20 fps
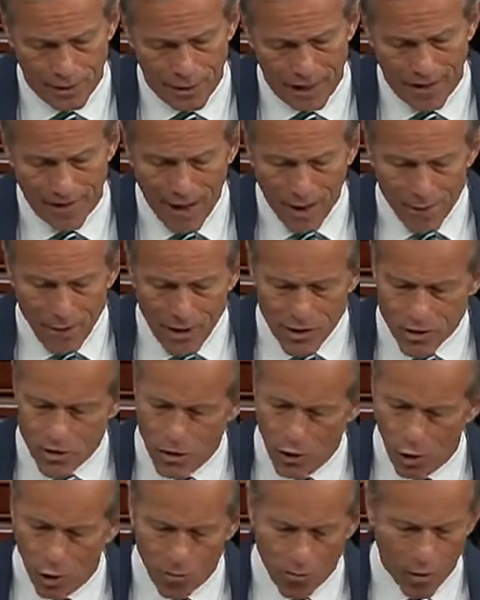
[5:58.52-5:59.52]
And that means
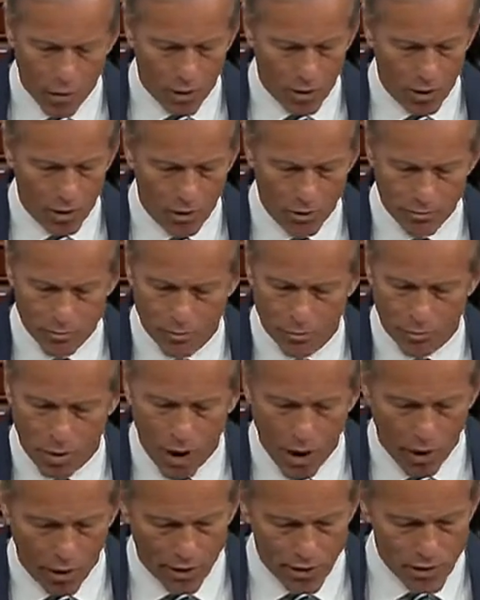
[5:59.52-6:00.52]
no more
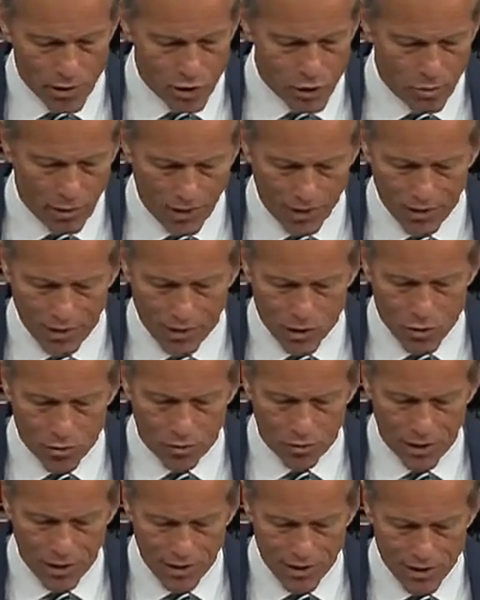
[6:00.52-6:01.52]
partisan spending
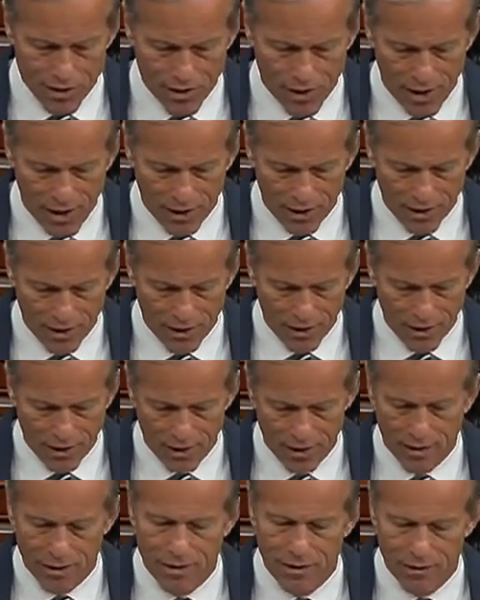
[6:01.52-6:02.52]
sprees like
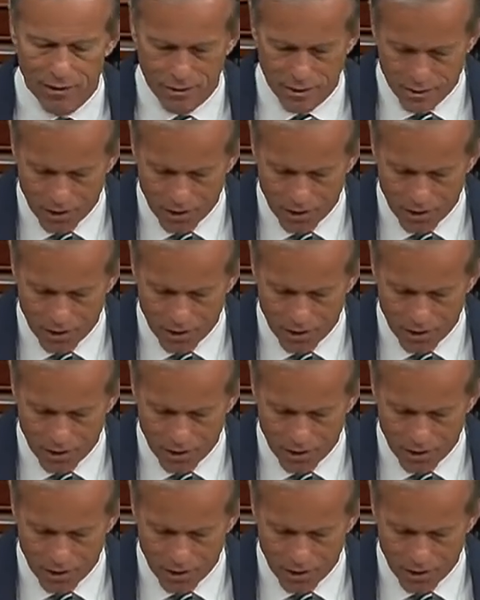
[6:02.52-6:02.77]
the